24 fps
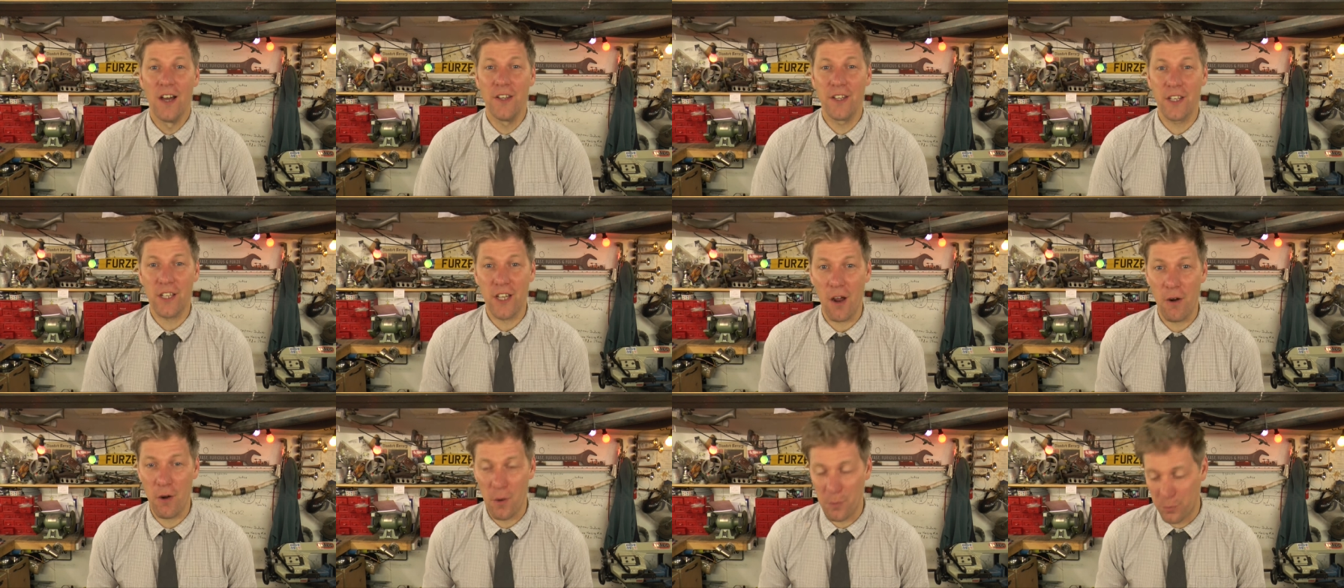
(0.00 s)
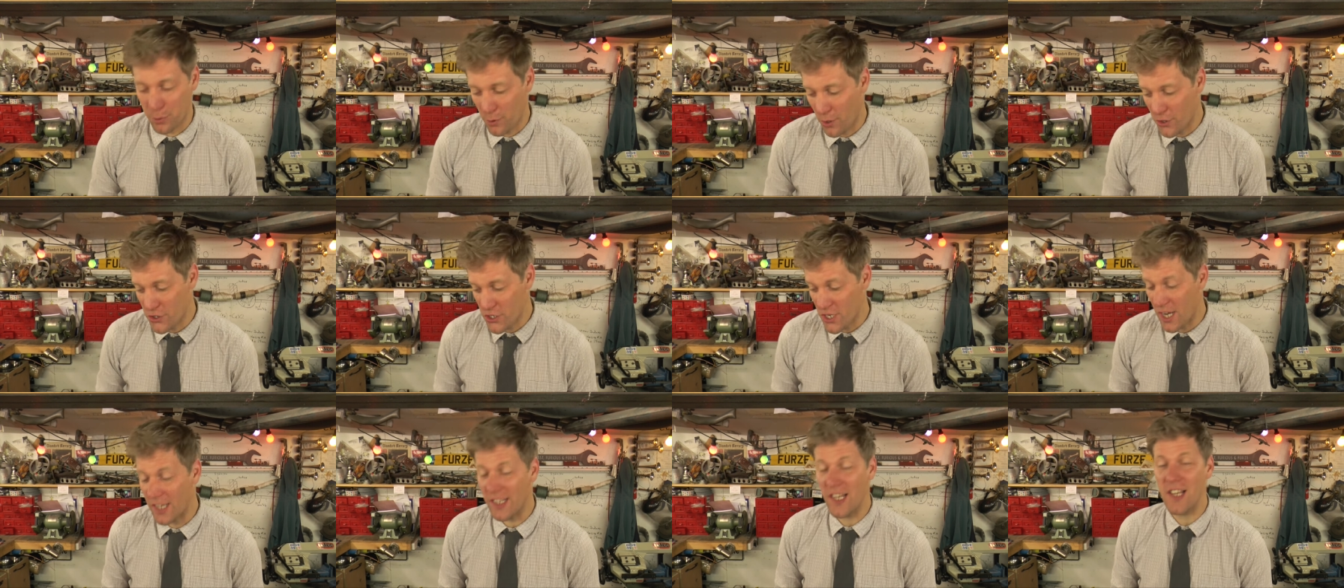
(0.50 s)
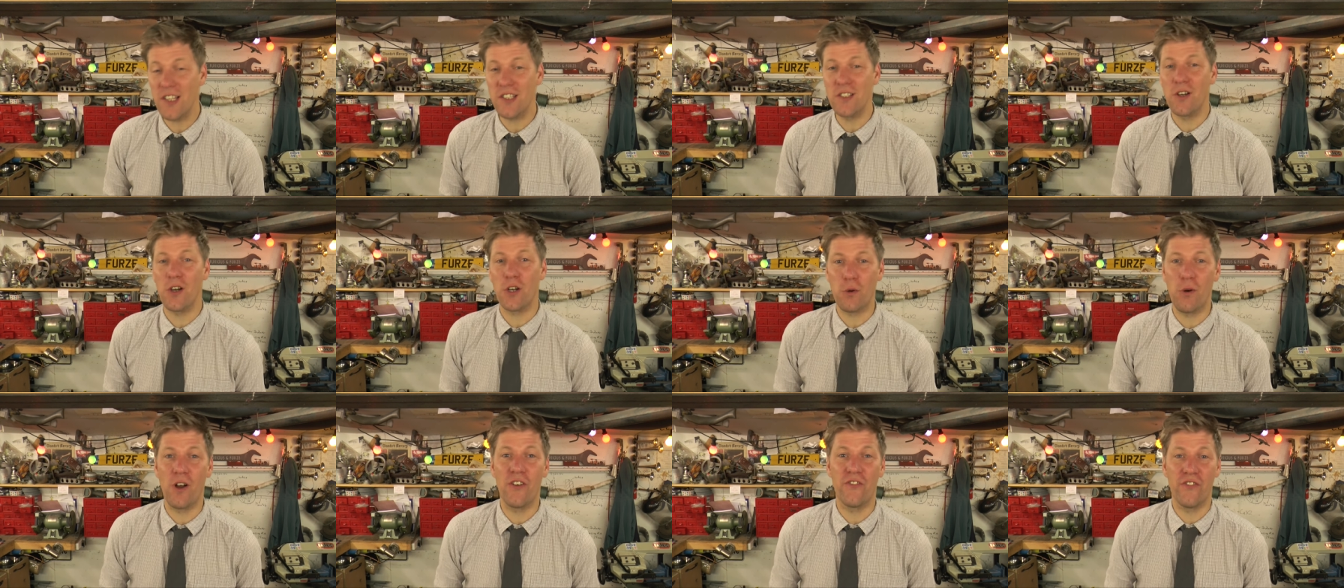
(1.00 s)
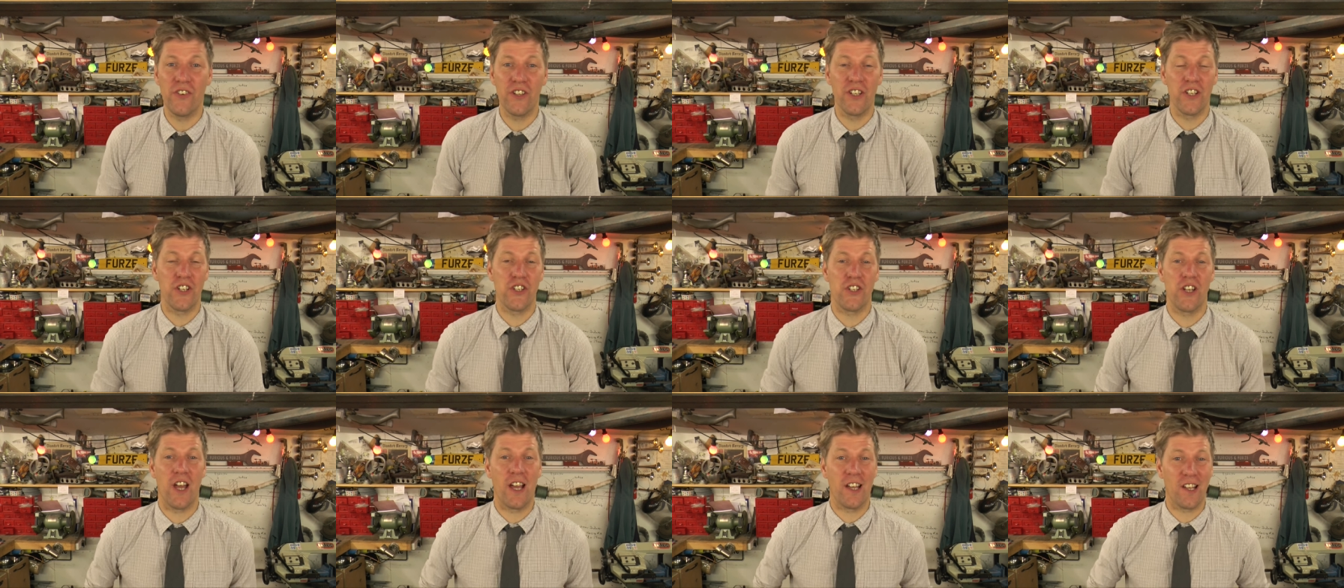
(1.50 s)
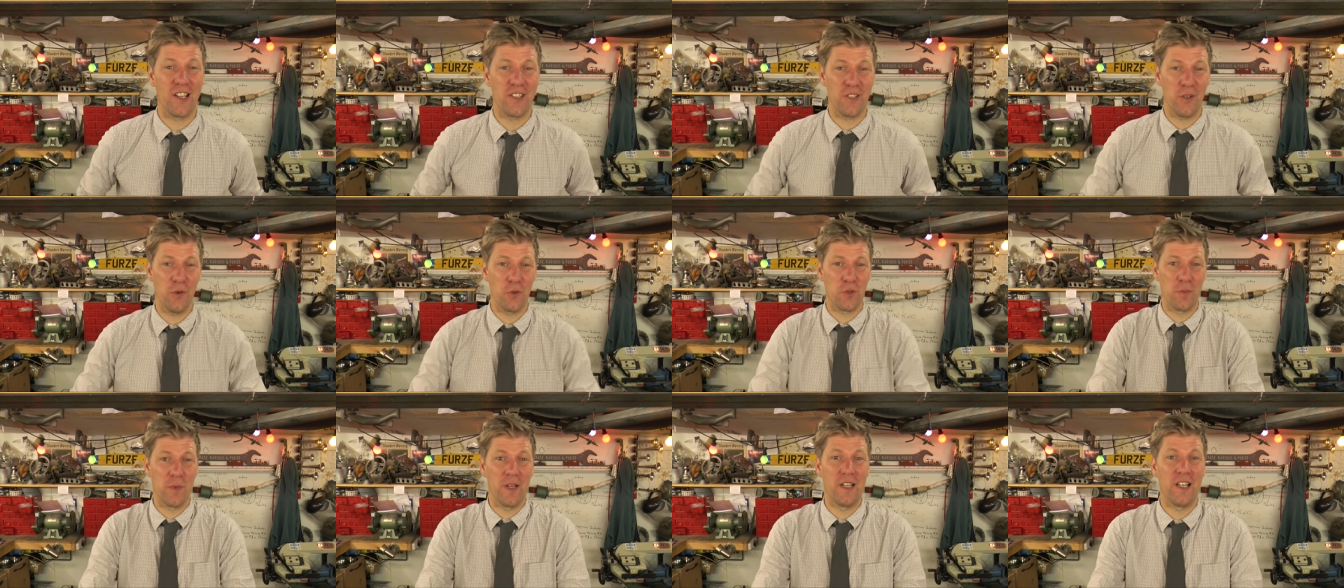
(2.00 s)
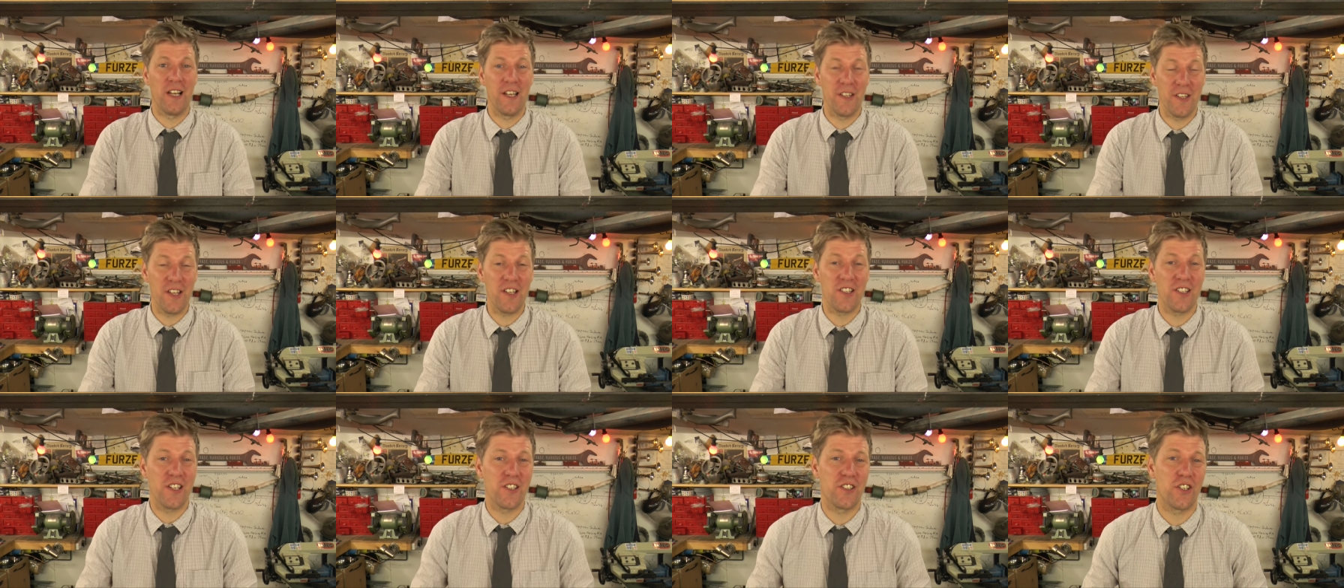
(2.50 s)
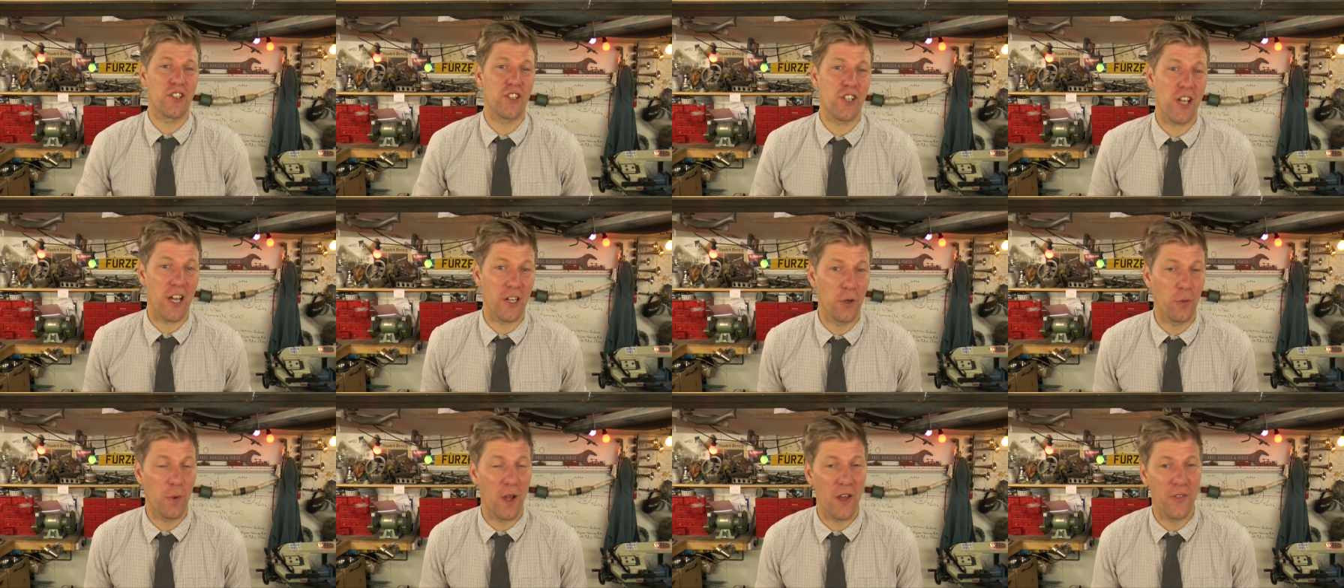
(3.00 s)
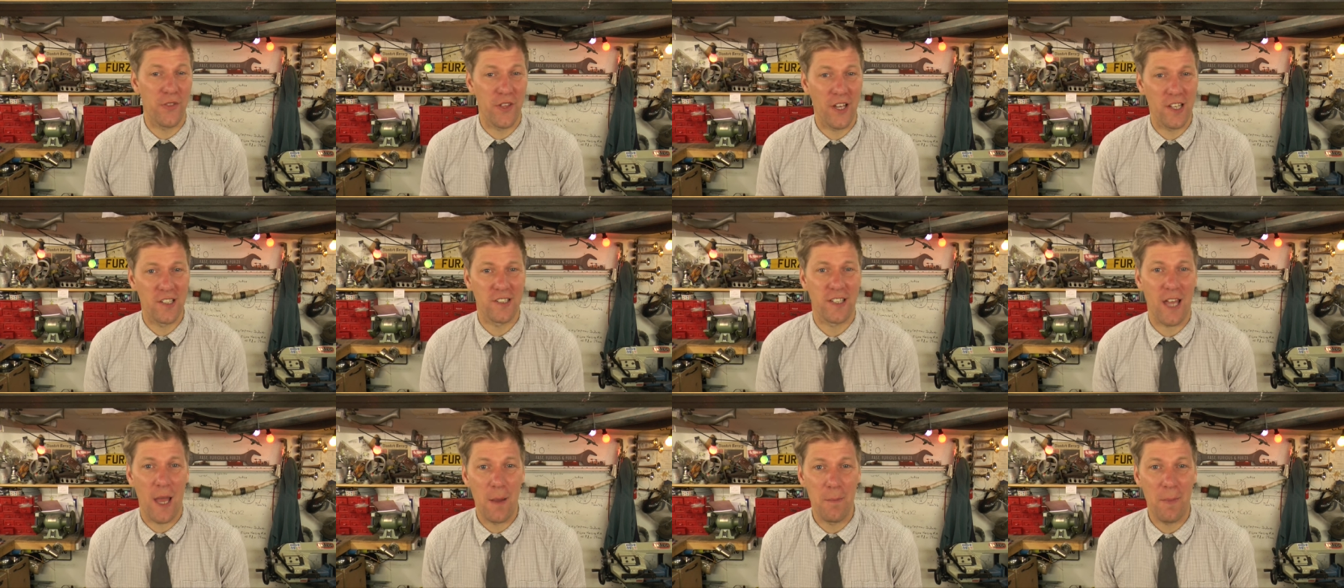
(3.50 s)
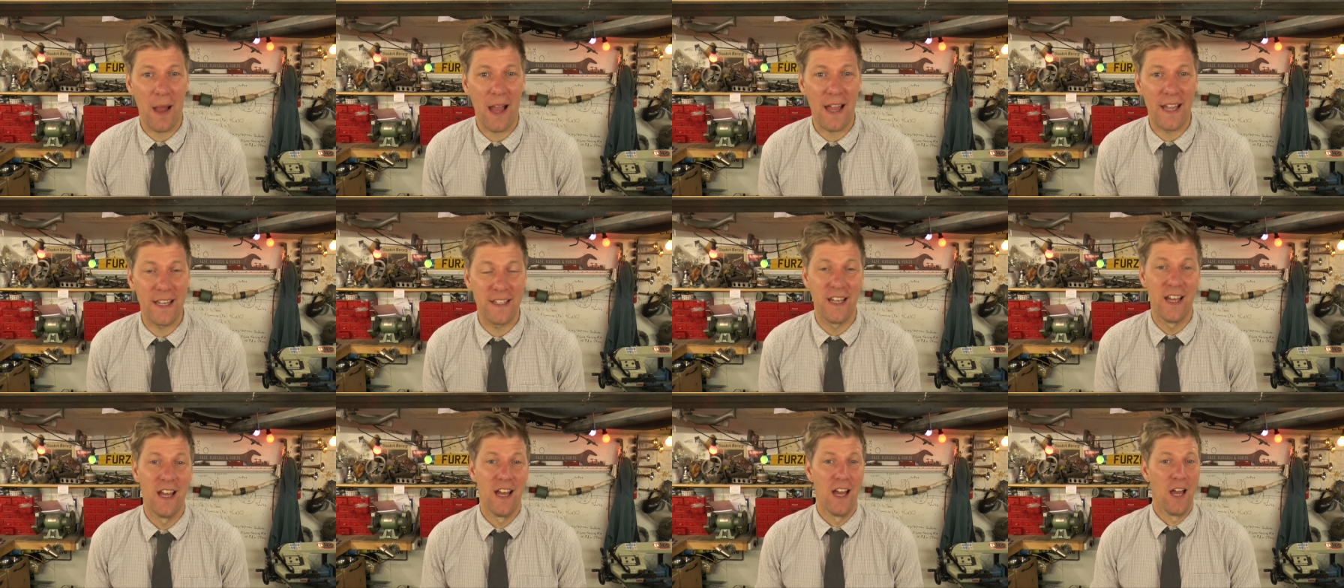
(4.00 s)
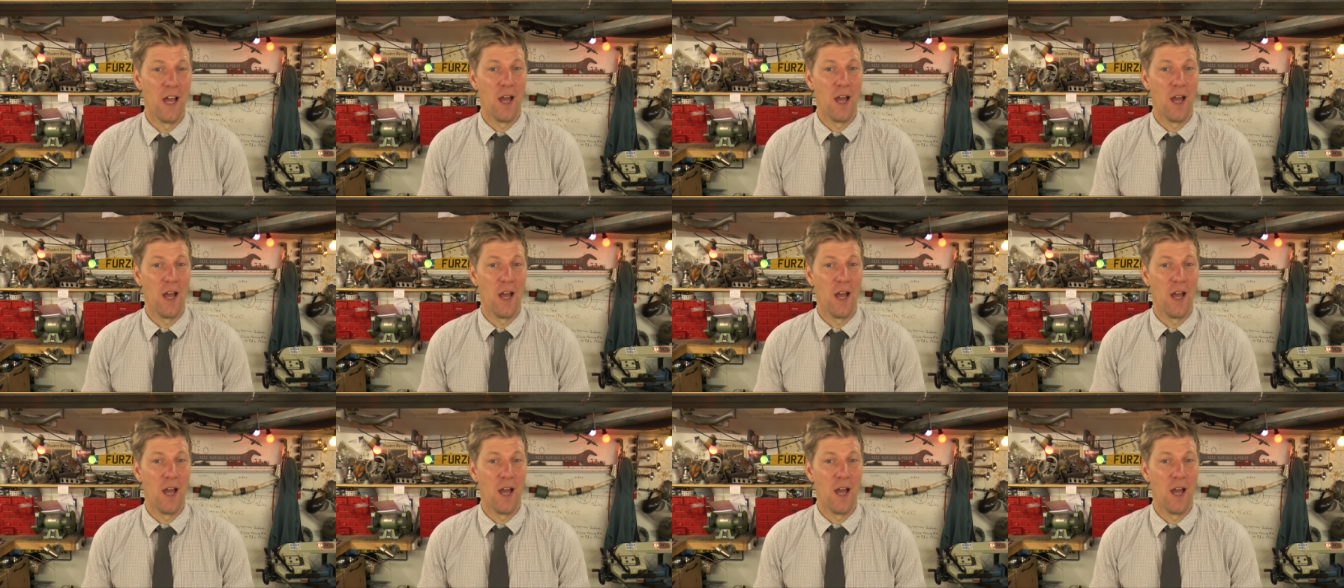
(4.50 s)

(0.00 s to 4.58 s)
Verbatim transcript: and the current project is not quite finished yet, because ultimately this is a channel where things get made,